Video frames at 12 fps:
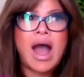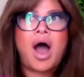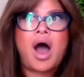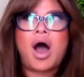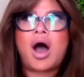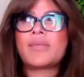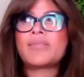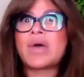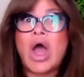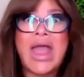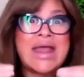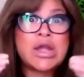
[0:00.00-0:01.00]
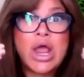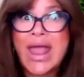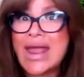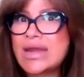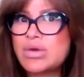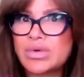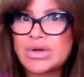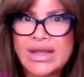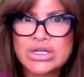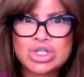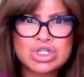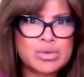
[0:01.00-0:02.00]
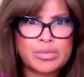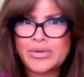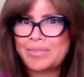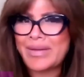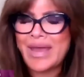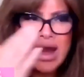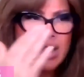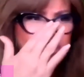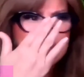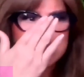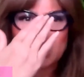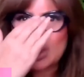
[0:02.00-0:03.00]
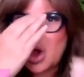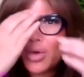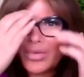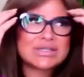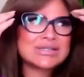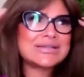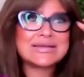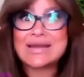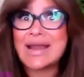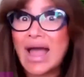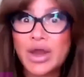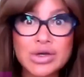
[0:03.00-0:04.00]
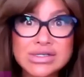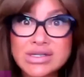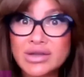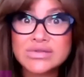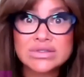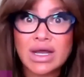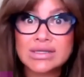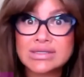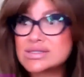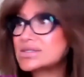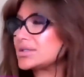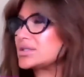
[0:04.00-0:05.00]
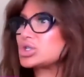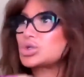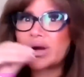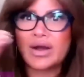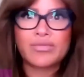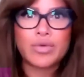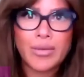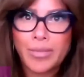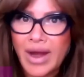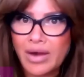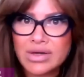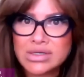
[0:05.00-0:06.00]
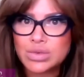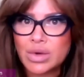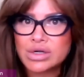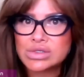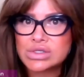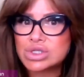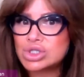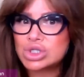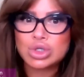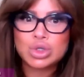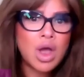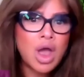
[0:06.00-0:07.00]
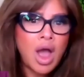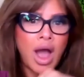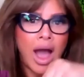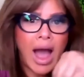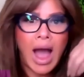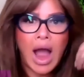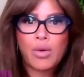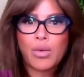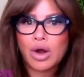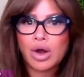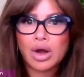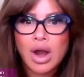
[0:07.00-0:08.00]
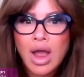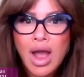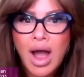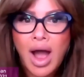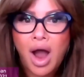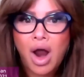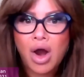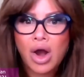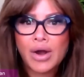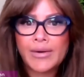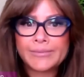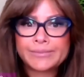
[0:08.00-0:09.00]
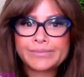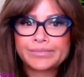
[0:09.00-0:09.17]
um, in any relationship with parents. We're going to deny ourselves constantly, do whatever our parents want us to do. Our, our,